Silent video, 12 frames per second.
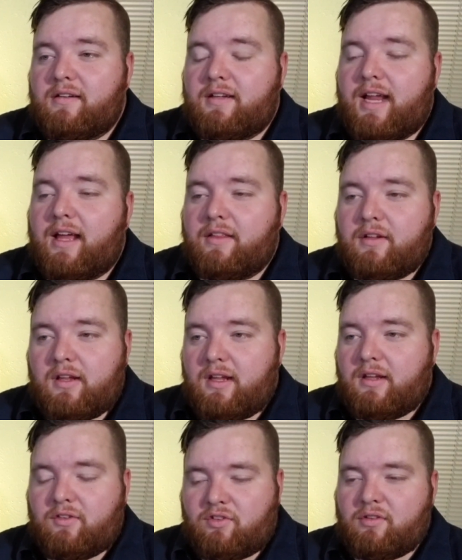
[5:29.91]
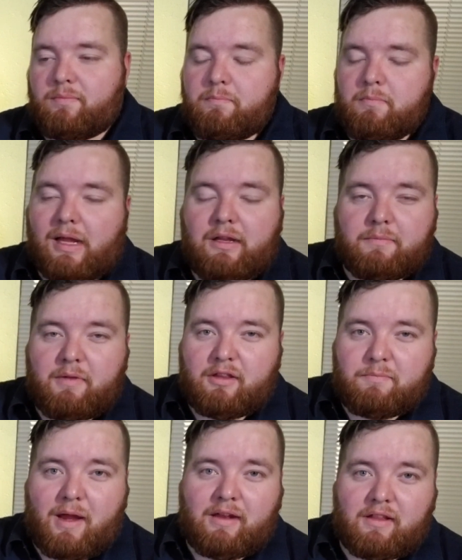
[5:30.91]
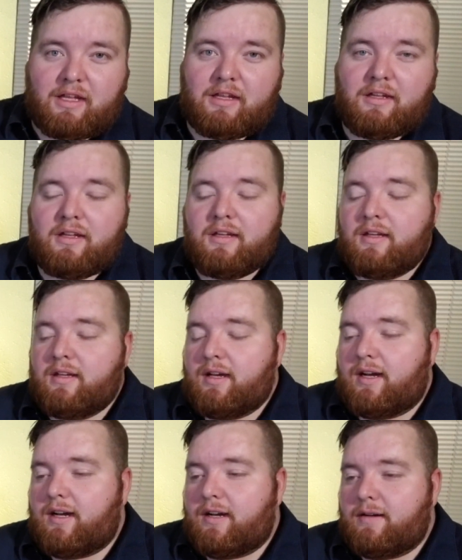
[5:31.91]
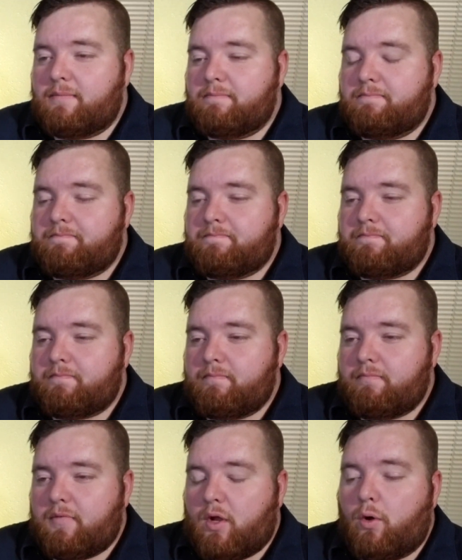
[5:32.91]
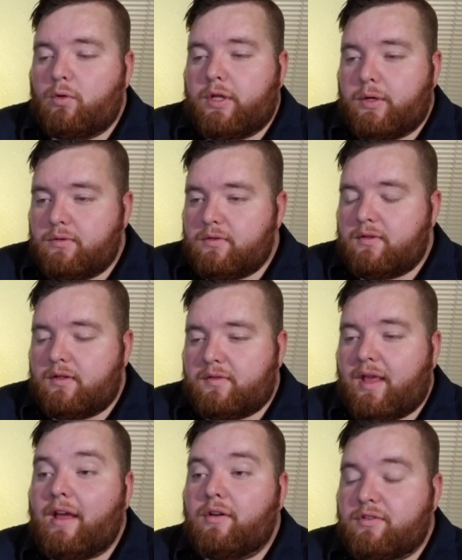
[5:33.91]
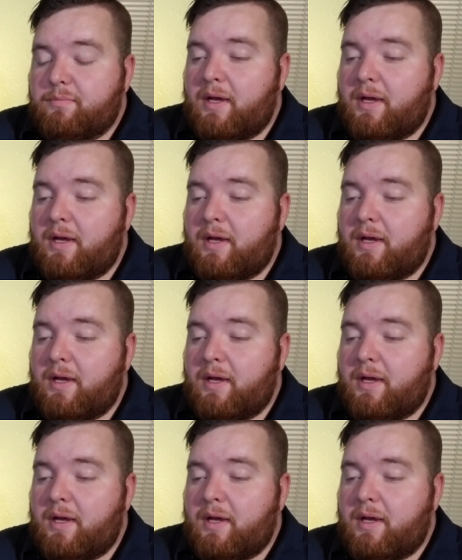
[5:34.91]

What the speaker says: Yeah, it's just it's mainly whole note scales.